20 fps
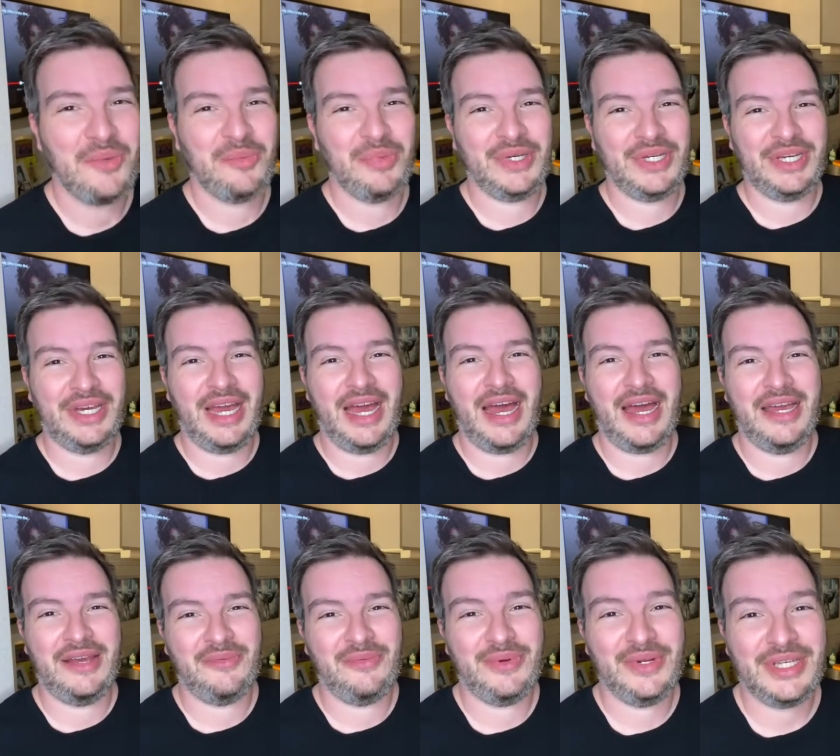but I
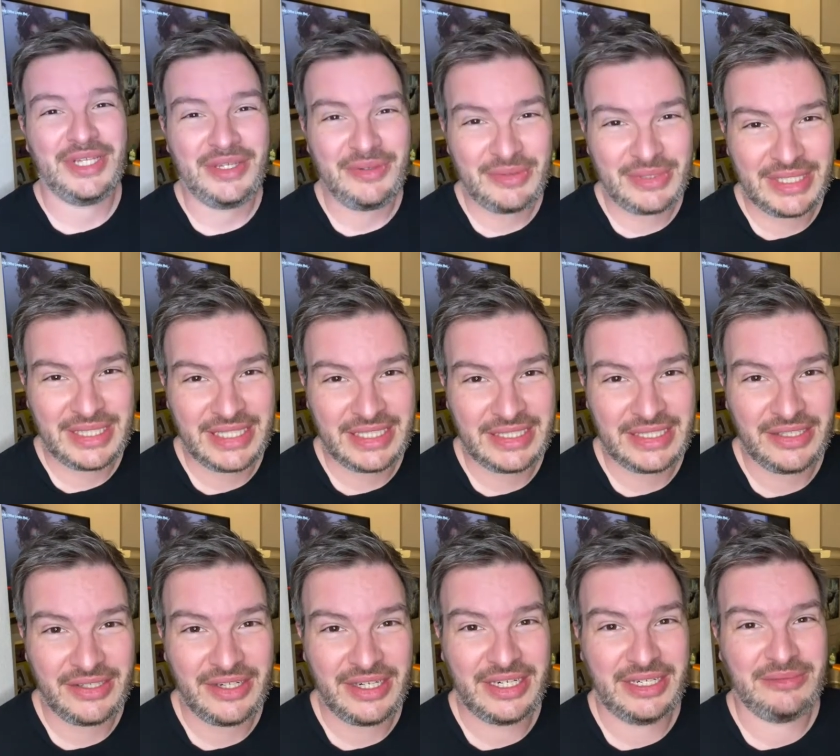really want to get
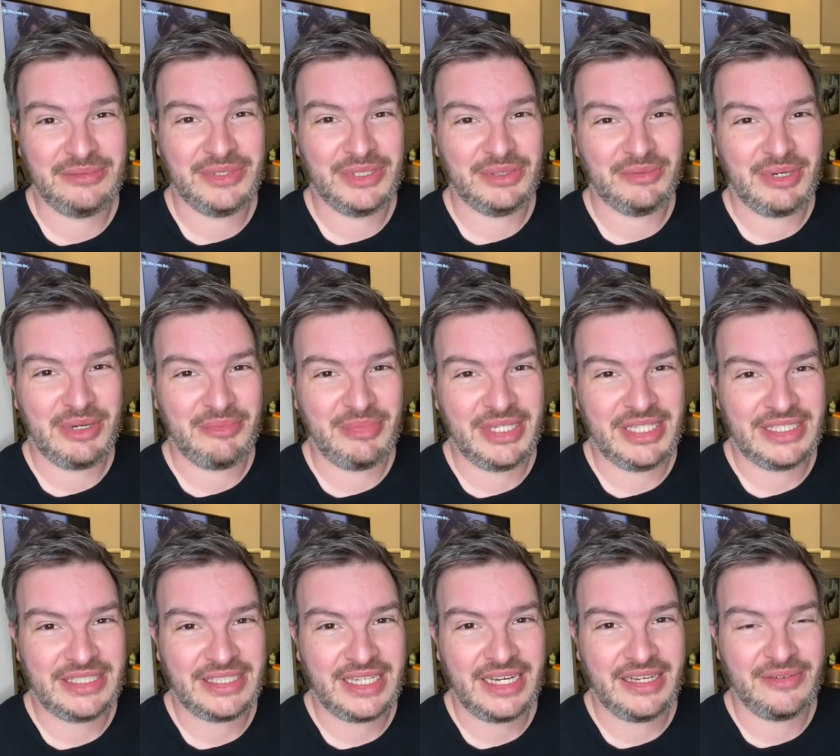there and I'm doing my
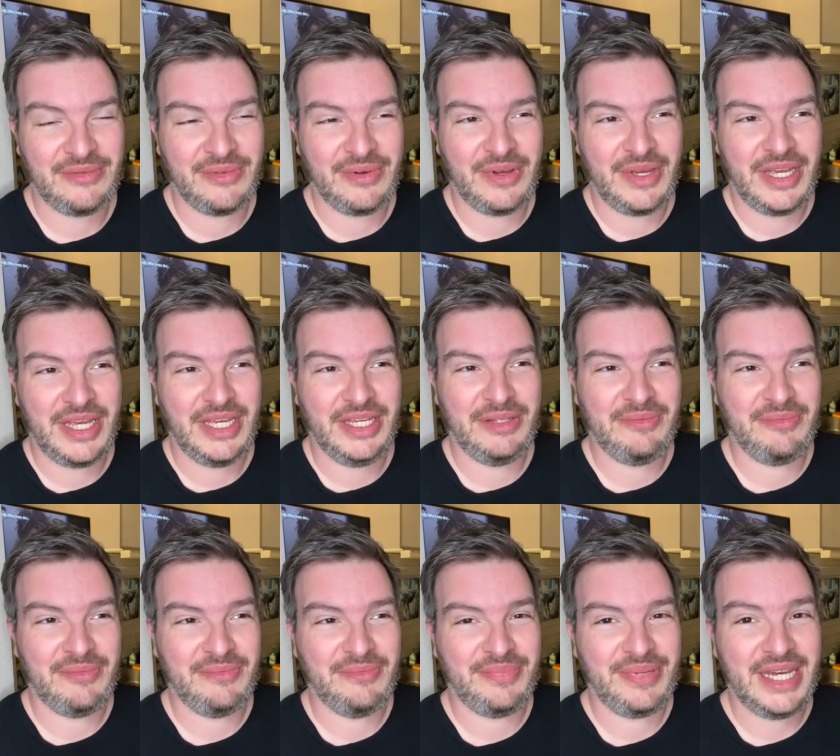best. I
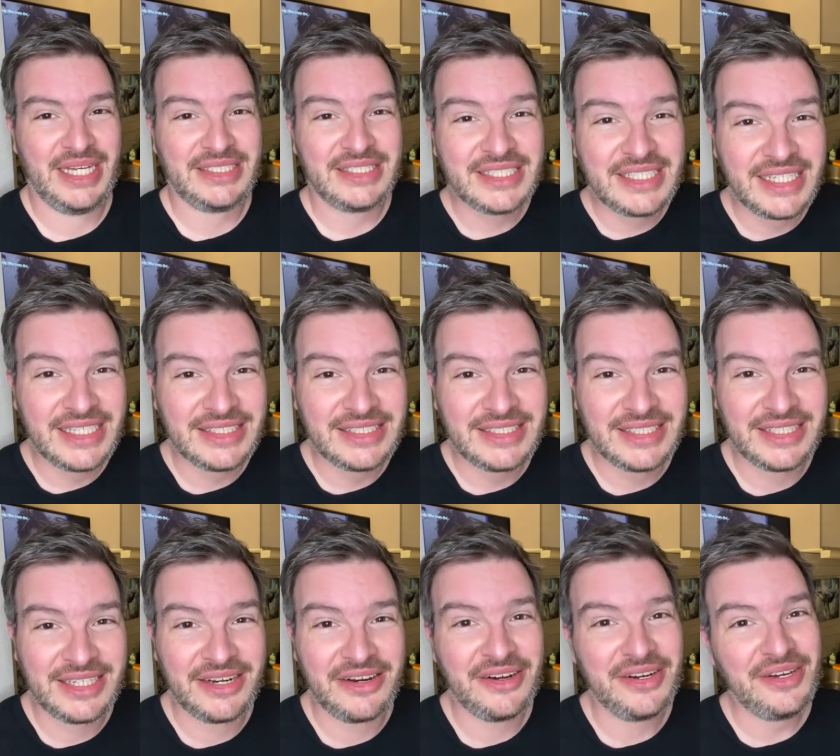in best case
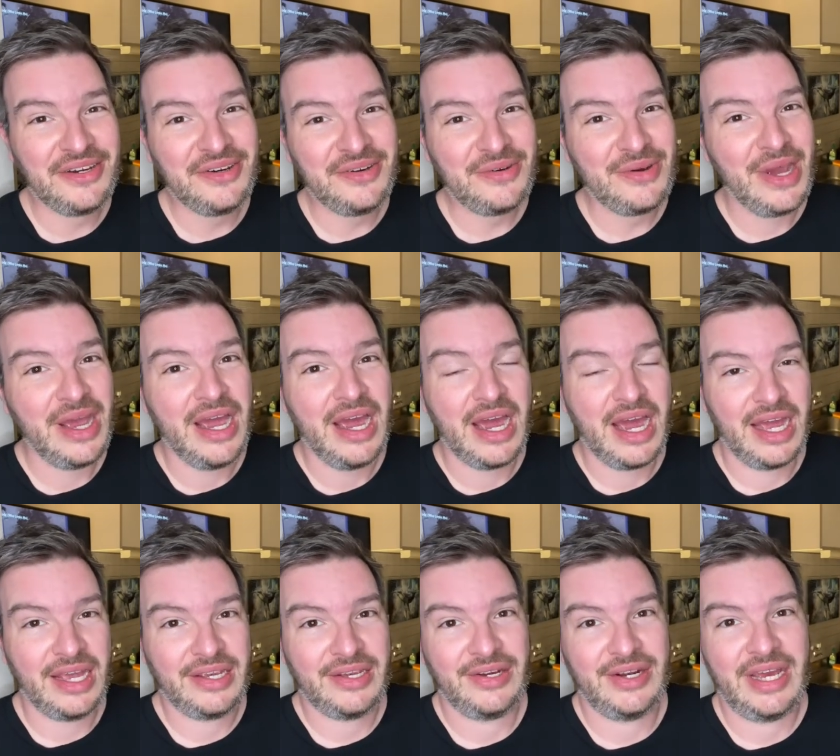scenario, I
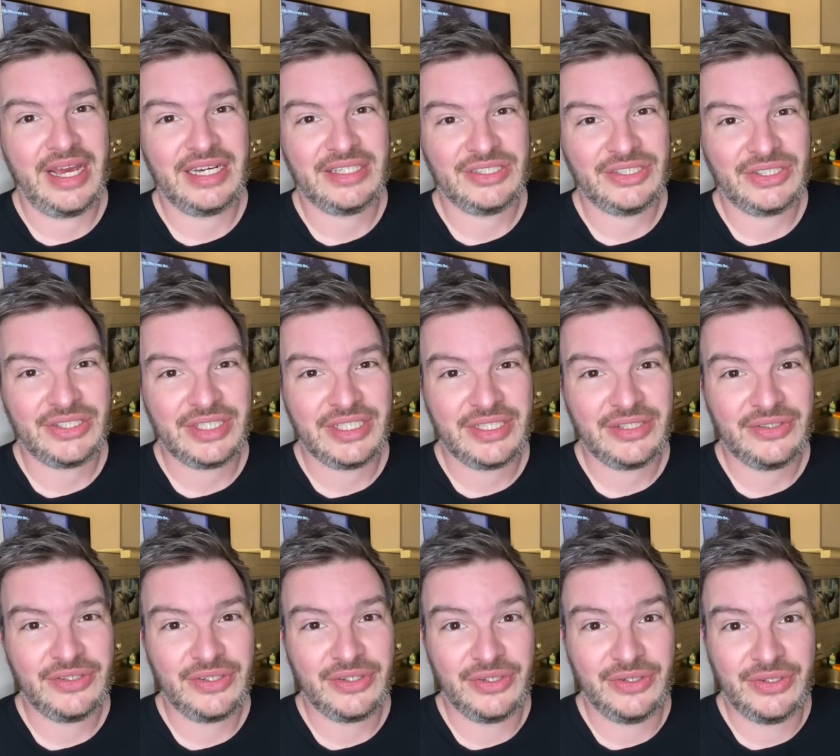could actually
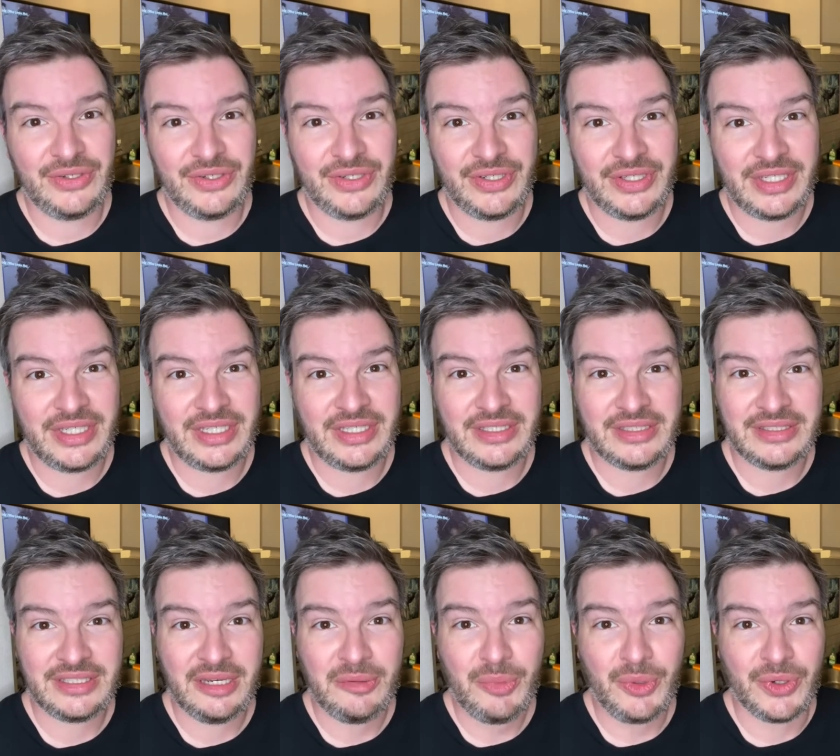look good in the
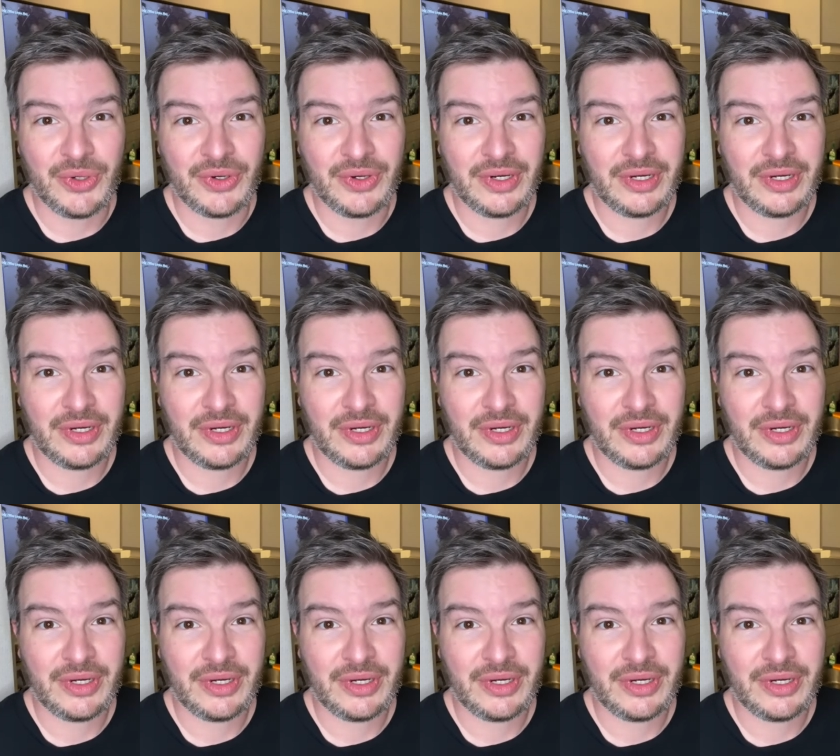summer.